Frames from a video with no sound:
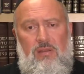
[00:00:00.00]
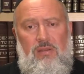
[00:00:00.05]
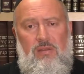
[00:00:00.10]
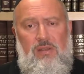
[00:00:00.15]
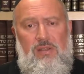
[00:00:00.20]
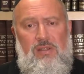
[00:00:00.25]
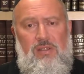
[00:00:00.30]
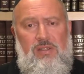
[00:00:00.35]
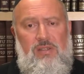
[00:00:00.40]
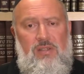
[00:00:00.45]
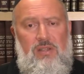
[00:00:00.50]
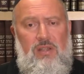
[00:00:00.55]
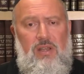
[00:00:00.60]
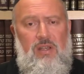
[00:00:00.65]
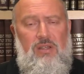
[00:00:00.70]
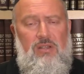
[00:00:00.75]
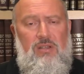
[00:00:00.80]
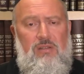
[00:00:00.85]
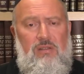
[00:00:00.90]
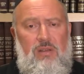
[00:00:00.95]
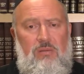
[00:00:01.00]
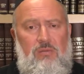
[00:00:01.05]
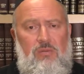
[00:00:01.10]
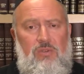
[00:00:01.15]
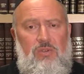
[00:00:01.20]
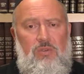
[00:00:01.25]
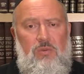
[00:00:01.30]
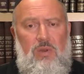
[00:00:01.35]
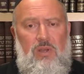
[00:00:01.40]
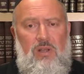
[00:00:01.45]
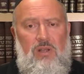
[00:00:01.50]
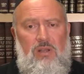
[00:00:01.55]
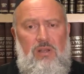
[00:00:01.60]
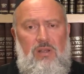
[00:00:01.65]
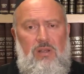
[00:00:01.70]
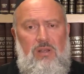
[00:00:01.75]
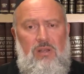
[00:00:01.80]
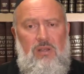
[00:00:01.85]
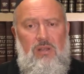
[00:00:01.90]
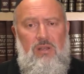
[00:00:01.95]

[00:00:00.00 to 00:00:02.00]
This is a nation that will dwell